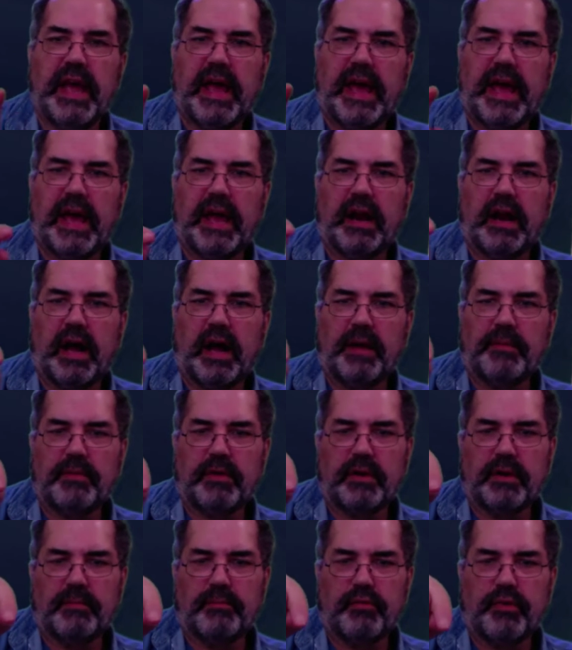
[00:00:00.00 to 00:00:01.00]
And I'm
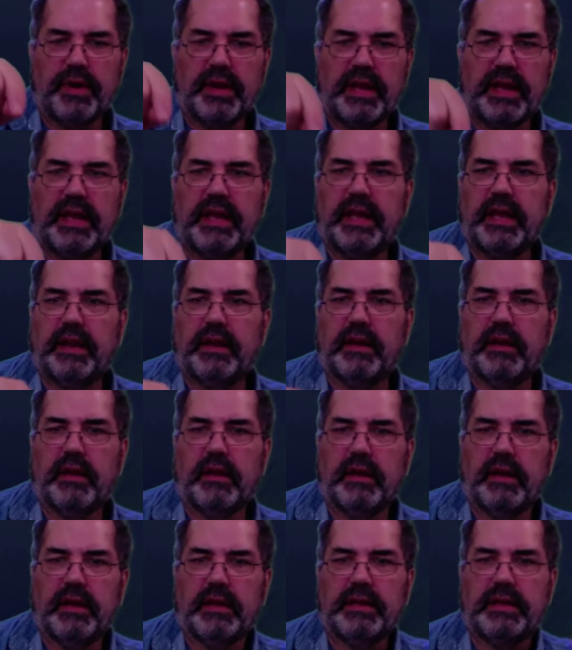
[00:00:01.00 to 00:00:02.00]
going to bring in
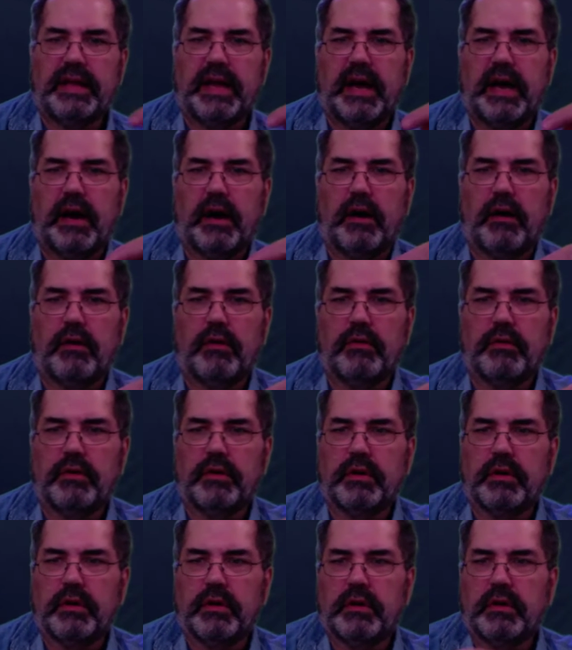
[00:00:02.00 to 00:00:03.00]

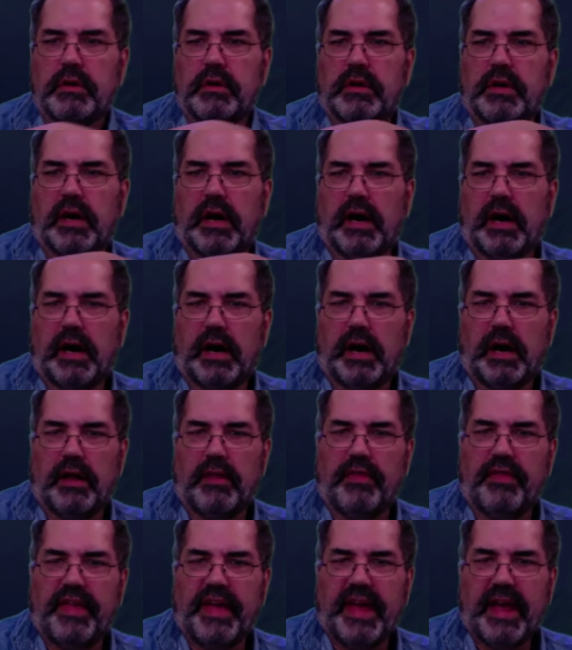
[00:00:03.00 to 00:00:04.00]
down
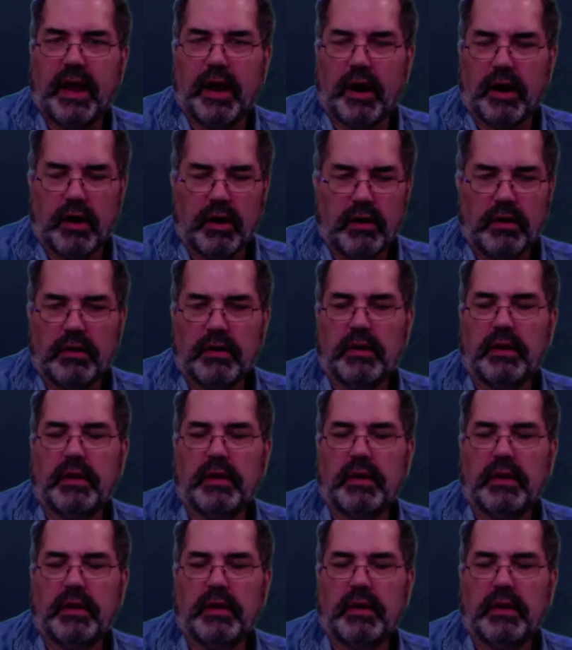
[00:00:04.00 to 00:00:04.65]
there